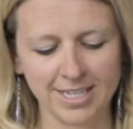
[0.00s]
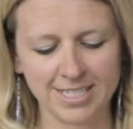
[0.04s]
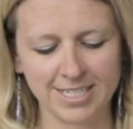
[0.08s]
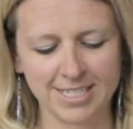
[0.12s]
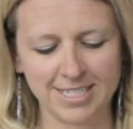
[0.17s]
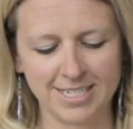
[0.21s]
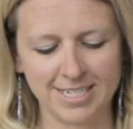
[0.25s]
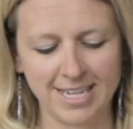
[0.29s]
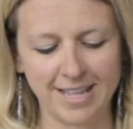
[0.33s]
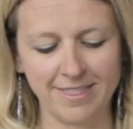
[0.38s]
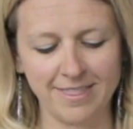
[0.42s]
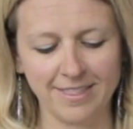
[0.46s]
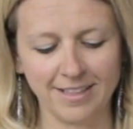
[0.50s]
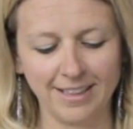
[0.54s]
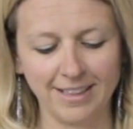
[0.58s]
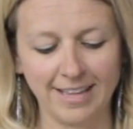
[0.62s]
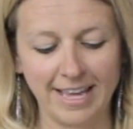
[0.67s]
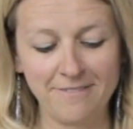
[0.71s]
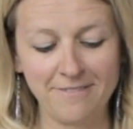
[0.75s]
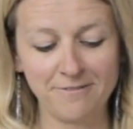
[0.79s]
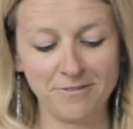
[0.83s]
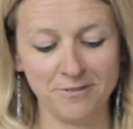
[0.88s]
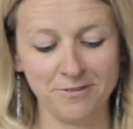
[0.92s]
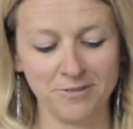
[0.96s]
extend the
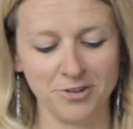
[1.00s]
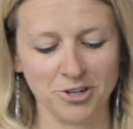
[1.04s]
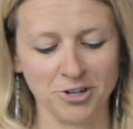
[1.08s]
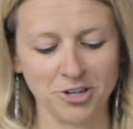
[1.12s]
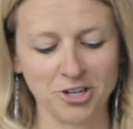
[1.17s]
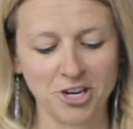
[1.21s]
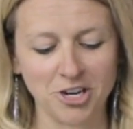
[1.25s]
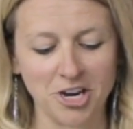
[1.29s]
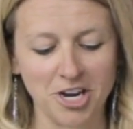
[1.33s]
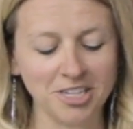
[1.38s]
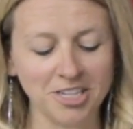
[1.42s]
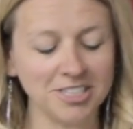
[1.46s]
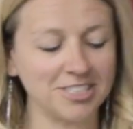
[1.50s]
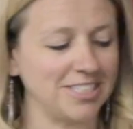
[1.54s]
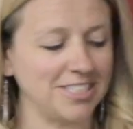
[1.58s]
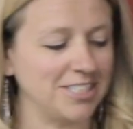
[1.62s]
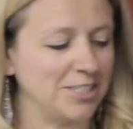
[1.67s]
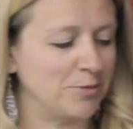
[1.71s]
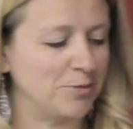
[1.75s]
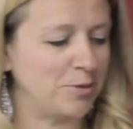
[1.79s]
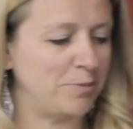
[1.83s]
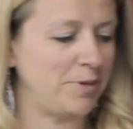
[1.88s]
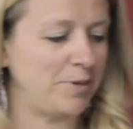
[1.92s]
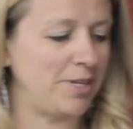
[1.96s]
life of your
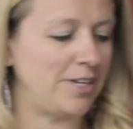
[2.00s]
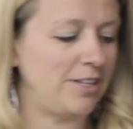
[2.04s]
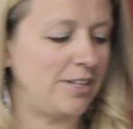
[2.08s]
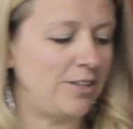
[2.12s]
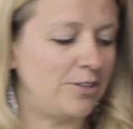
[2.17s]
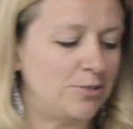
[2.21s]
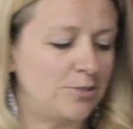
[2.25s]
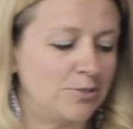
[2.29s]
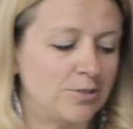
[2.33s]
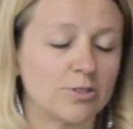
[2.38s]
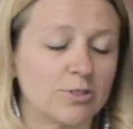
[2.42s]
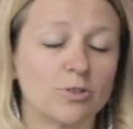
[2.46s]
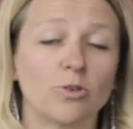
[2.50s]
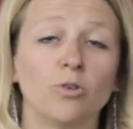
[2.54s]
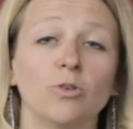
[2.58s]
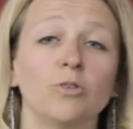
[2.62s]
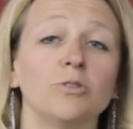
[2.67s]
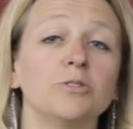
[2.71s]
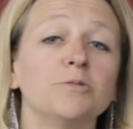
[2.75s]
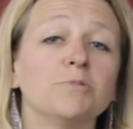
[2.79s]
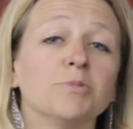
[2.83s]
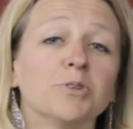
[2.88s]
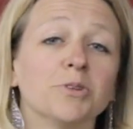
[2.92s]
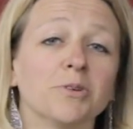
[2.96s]
cocktail would be to use
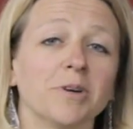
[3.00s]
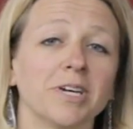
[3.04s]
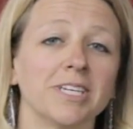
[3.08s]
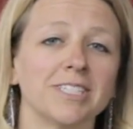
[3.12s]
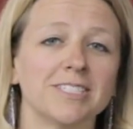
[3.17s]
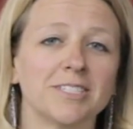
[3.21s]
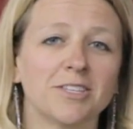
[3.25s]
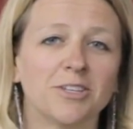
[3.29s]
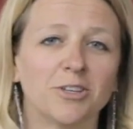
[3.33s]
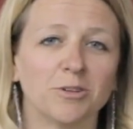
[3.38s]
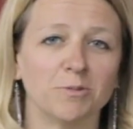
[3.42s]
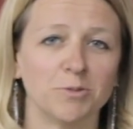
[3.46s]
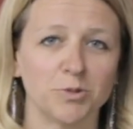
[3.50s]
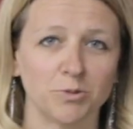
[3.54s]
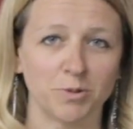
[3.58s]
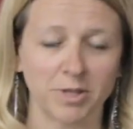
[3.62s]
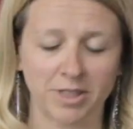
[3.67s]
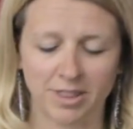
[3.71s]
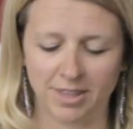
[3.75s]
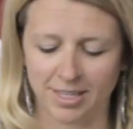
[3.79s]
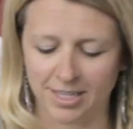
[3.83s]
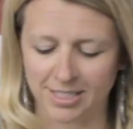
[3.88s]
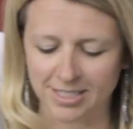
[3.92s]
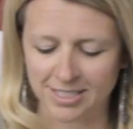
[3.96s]
cold brew ice cubes
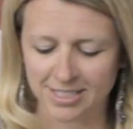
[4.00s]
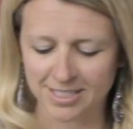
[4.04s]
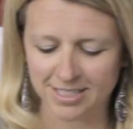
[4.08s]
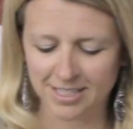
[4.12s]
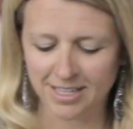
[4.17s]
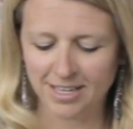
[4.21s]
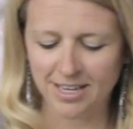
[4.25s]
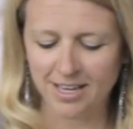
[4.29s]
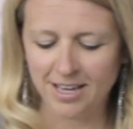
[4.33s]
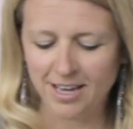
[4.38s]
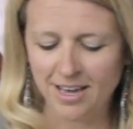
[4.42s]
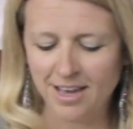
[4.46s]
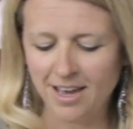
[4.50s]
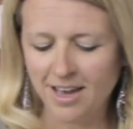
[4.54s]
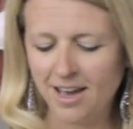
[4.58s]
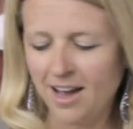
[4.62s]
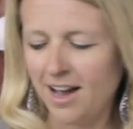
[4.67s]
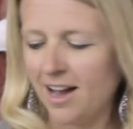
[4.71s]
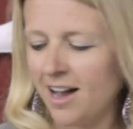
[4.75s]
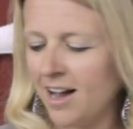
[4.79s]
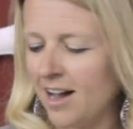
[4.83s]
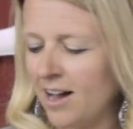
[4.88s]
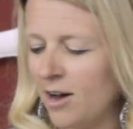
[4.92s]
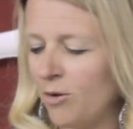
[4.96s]
with these.
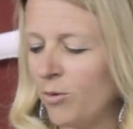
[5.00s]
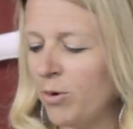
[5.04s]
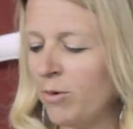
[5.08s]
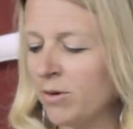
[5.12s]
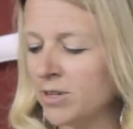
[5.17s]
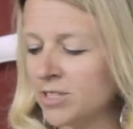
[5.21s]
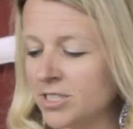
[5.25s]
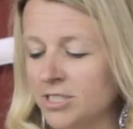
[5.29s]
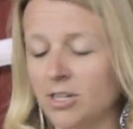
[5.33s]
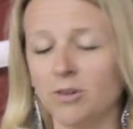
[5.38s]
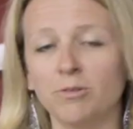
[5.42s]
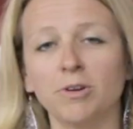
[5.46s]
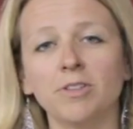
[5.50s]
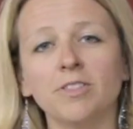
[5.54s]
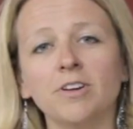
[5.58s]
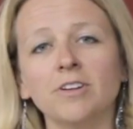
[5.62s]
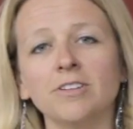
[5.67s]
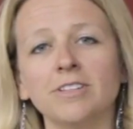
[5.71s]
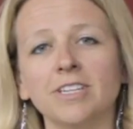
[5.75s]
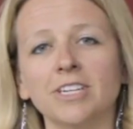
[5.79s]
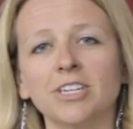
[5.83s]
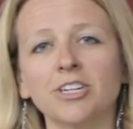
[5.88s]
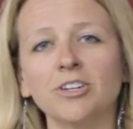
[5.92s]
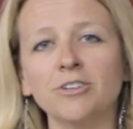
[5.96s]
We want to start with
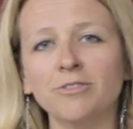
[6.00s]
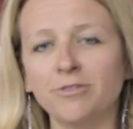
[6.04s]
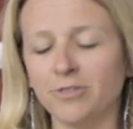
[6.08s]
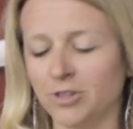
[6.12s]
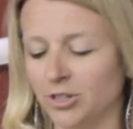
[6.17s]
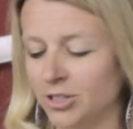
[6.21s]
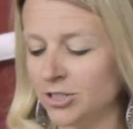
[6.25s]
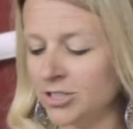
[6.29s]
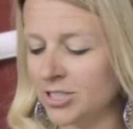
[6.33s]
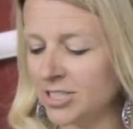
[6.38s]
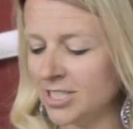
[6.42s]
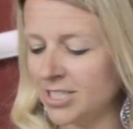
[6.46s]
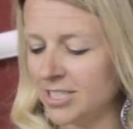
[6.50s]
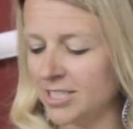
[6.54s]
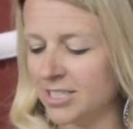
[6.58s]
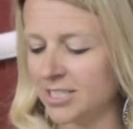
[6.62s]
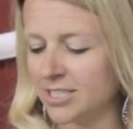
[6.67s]
our liquor first,